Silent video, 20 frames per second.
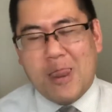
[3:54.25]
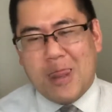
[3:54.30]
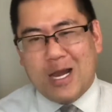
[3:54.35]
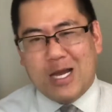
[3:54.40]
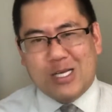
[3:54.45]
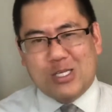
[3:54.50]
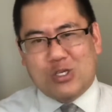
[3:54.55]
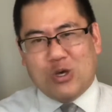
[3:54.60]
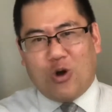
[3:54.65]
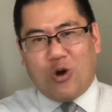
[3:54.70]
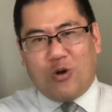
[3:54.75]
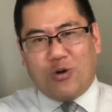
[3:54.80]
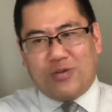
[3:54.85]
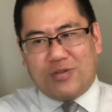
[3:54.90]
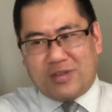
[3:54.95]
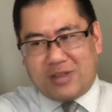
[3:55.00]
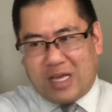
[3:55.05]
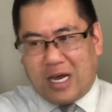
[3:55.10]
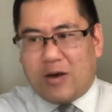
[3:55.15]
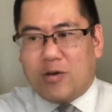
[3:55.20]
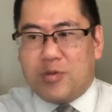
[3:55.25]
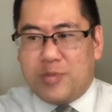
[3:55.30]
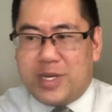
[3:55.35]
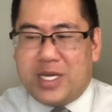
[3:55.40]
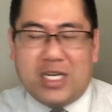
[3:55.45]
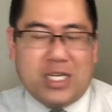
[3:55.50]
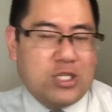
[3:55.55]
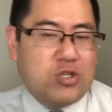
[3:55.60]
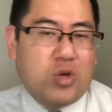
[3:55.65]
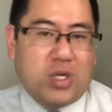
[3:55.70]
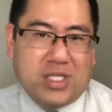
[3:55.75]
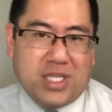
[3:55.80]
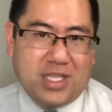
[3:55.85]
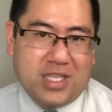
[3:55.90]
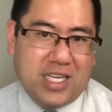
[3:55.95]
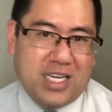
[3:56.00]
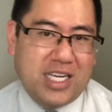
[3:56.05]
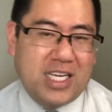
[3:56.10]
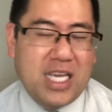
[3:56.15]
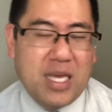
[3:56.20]
So that will be an interesting
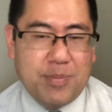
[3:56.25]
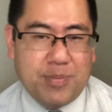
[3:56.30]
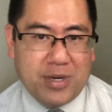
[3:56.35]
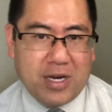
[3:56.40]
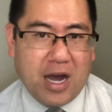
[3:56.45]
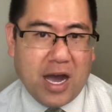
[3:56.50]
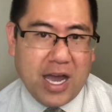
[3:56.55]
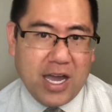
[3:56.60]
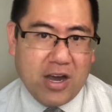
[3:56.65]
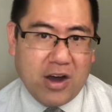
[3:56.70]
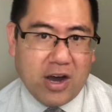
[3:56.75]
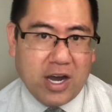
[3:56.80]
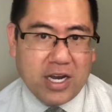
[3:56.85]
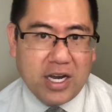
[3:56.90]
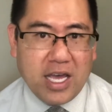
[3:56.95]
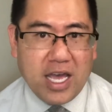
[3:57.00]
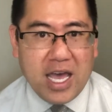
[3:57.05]
thing to keep an eye on